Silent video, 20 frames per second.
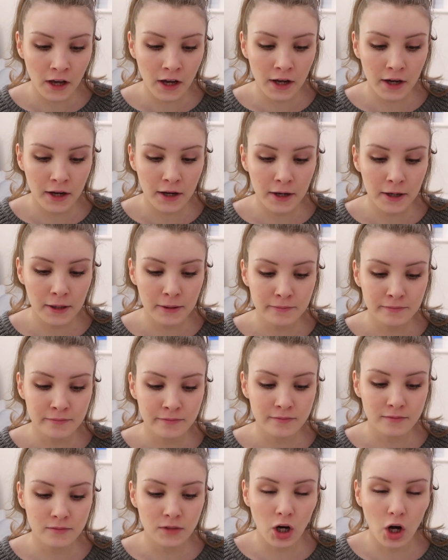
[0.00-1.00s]

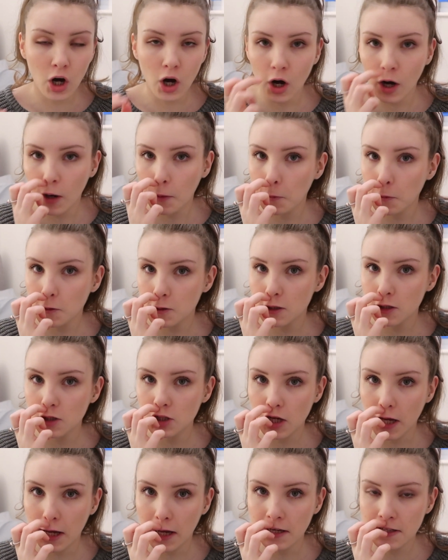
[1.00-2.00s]
I would
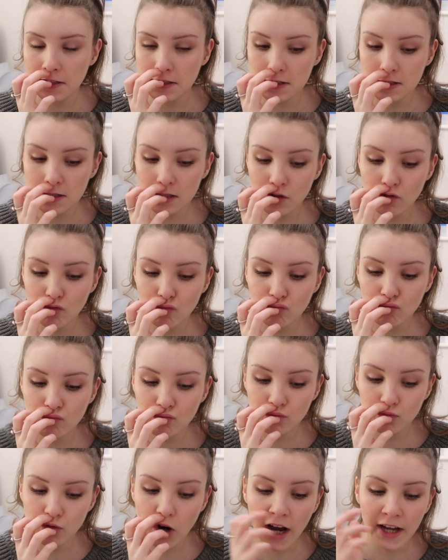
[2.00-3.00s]
suggest
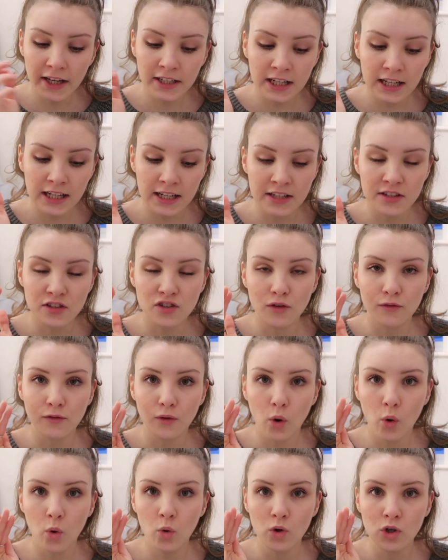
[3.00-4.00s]
writing a list of
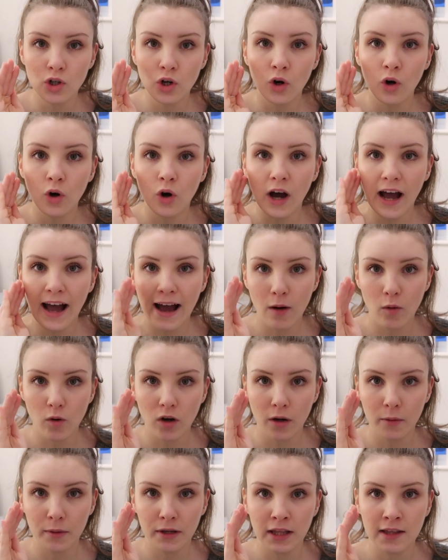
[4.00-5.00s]
all your
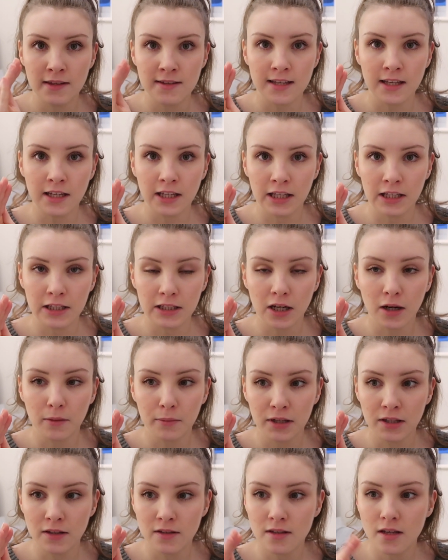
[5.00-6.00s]
outgoings and
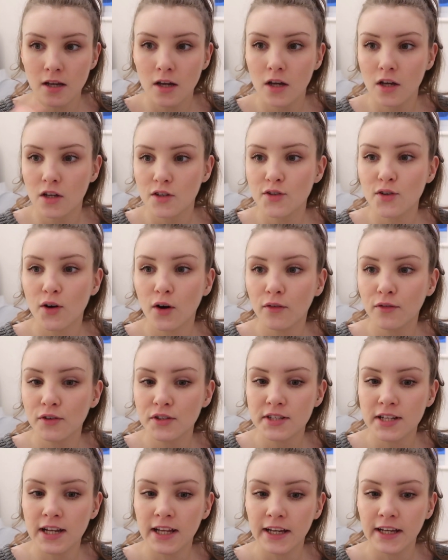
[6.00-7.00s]
incomings. So
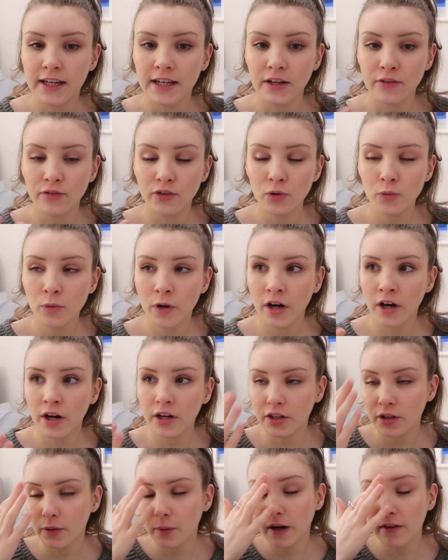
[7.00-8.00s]
obviously if you
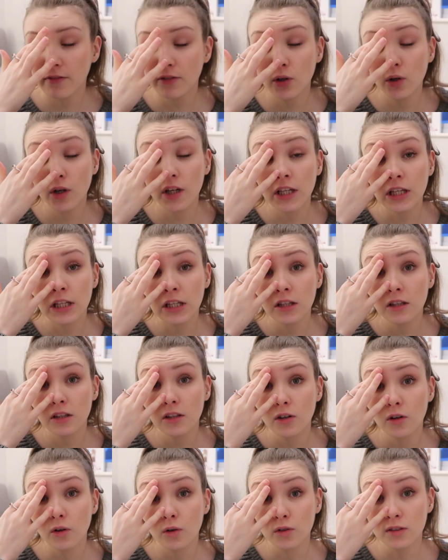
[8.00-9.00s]
work, you have
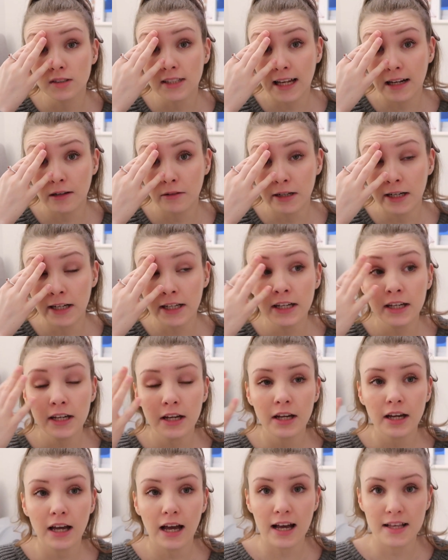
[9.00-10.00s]
your salary
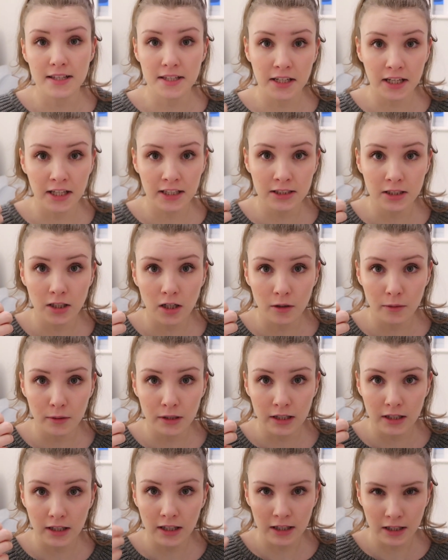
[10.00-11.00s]
as an
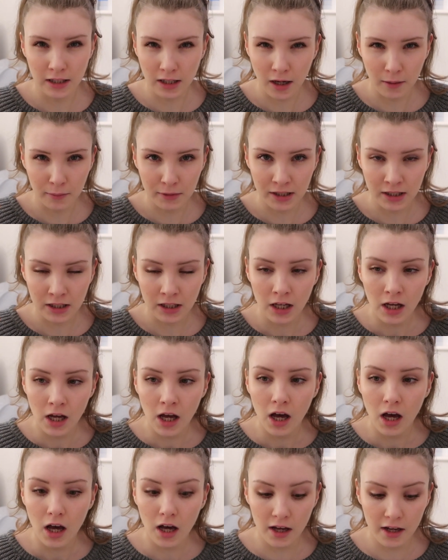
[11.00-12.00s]
incoming,
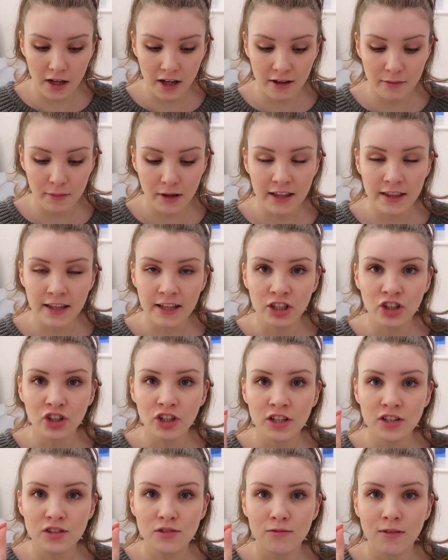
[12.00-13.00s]
and then you
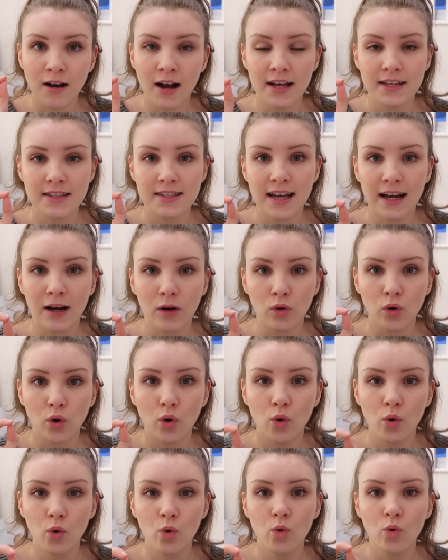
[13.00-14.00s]
need to write down
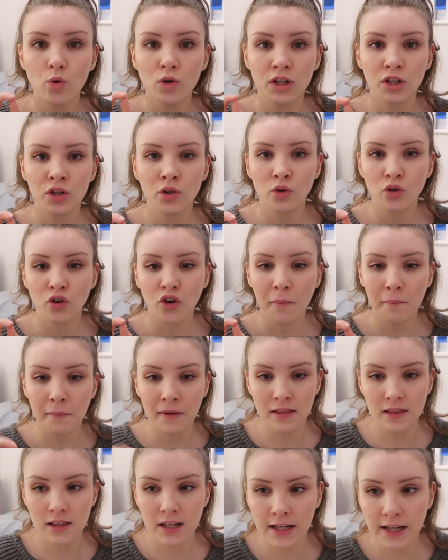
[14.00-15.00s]
all your
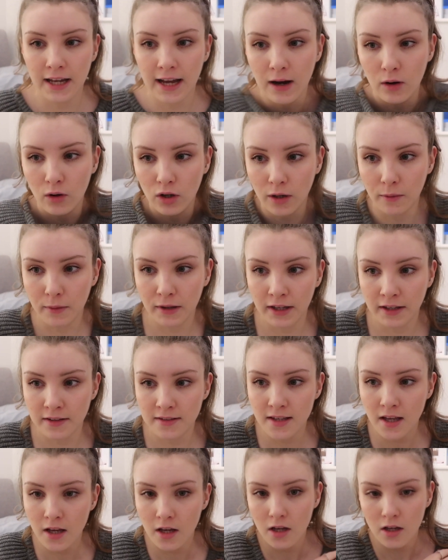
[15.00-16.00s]
monthly
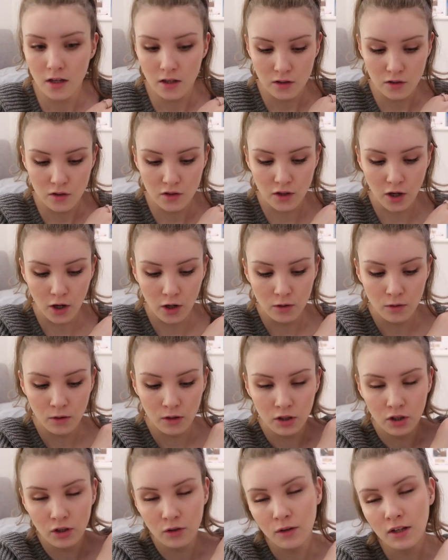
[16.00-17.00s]
outgoings. So
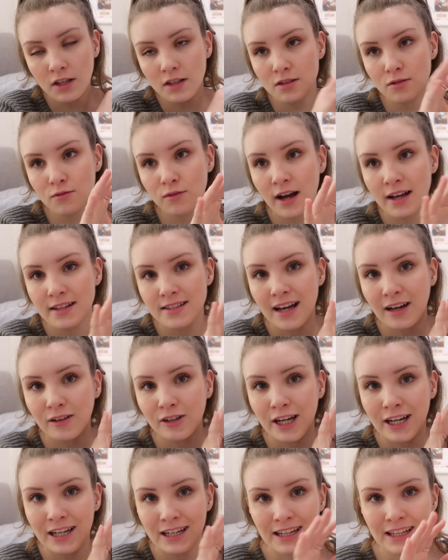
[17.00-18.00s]
you need to write
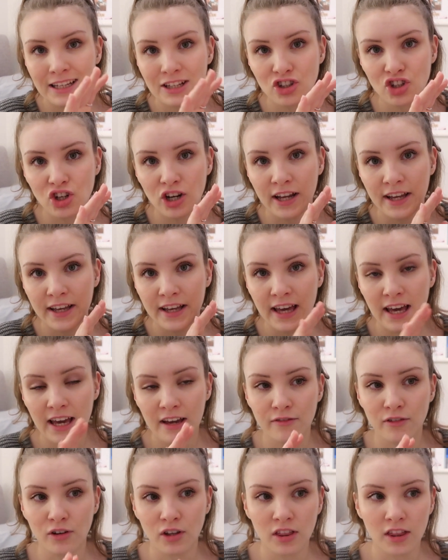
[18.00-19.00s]
down literally
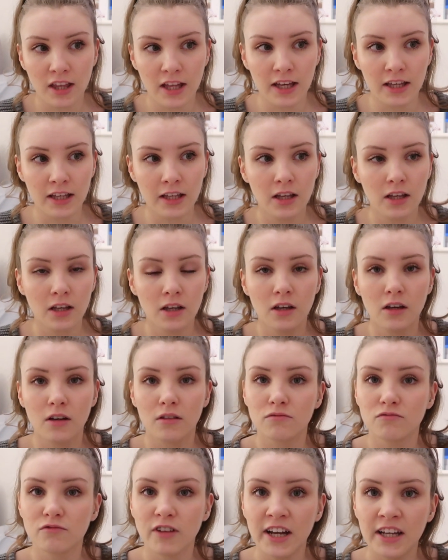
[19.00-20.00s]
everything:
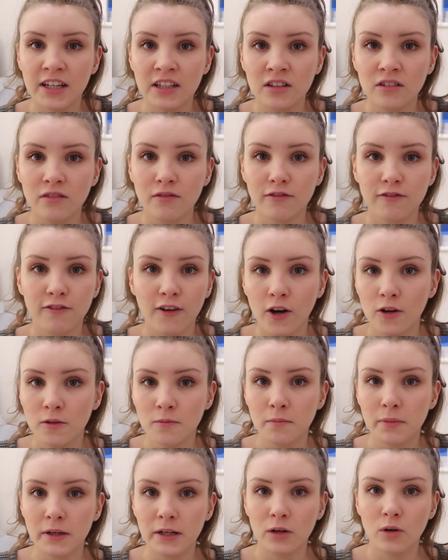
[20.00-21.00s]
rent,
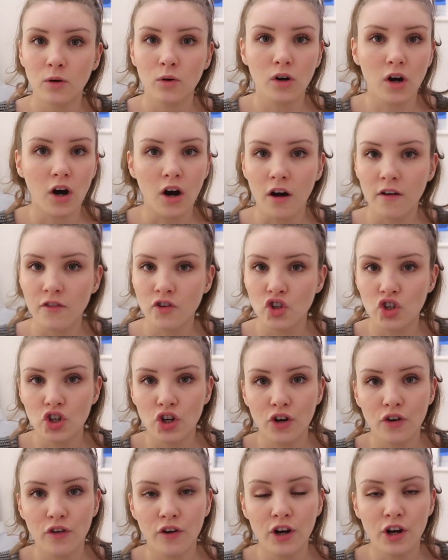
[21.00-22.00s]
phone bill, car
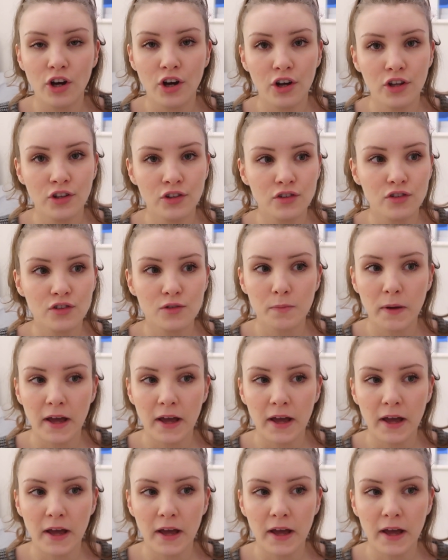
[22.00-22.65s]
insurance,